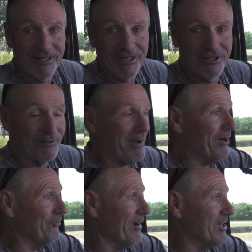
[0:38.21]
good amount
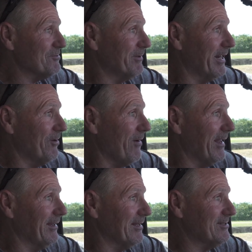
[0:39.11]
of rest. But anyway,
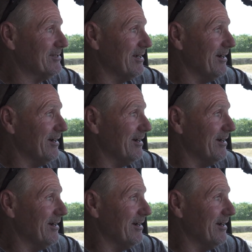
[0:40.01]
let's